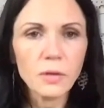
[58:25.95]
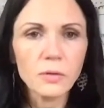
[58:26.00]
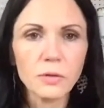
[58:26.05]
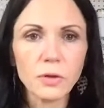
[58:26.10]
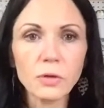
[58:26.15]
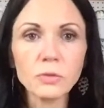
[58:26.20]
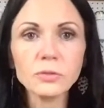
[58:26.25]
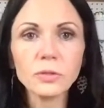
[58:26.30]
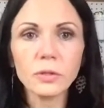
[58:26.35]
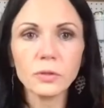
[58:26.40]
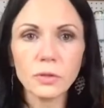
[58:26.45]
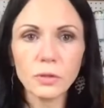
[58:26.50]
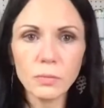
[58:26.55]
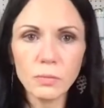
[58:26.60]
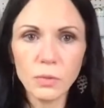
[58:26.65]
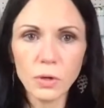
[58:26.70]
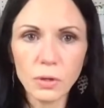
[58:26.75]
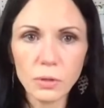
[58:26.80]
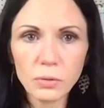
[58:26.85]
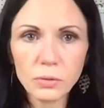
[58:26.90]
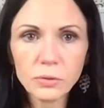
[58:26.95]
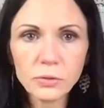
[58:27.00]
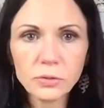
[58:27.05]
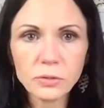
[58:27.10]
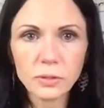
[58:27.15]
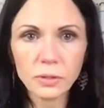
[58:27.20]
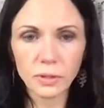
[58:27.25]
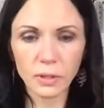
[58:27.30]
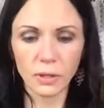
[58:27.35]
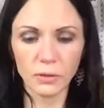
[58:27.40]
those are the
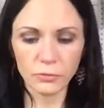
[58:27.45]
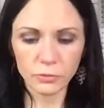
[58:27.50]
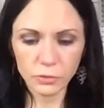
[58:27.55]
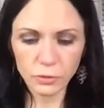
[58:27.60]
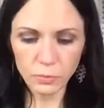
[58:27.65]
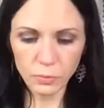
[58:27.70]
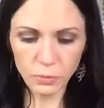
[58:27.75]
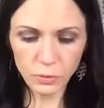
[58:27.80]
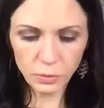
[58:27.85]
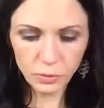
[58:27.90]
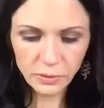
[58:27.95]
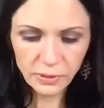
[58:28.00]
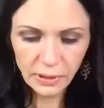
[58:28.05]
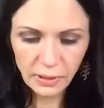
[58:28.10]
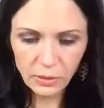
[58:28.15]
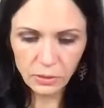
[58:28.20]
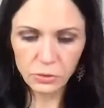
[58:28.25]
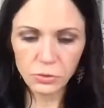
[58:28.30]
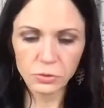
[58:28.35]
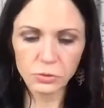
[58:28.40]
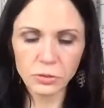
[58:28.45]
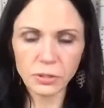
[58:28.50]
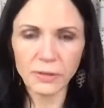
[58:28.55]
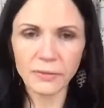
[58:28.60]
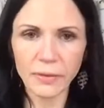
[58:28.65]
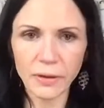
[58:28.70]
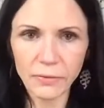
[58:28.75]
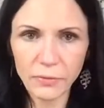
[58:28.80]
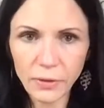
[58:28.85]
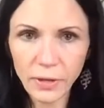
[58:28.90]
most comfortable tennis shoes I've
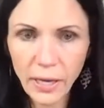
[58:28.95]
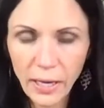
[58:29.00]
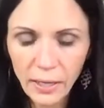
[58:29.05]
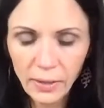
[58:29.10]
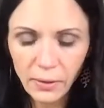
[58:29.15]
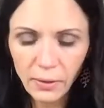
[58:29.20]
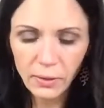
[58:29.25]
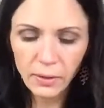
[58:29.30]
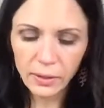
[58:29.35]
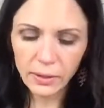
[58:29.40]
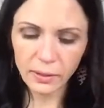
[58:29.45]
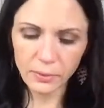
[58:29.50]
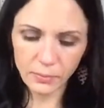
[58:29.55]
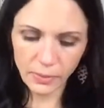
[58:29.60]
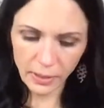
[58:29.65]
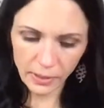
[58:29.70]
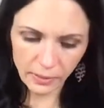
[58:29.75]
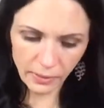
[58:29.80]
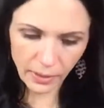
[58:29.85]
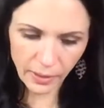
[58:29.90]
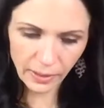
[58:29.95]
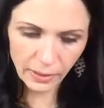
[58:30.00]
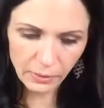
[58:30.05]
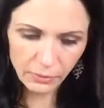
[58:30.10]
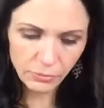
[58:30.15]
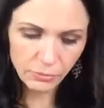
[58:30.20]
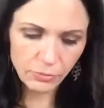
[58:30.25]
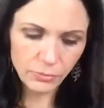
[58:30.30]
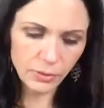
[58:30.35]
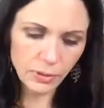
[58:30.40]
ever had on in my
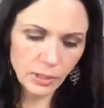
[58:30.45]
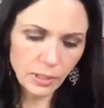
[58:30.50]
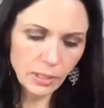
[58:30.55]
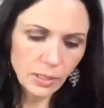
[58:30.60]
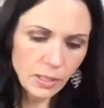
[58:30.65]
life.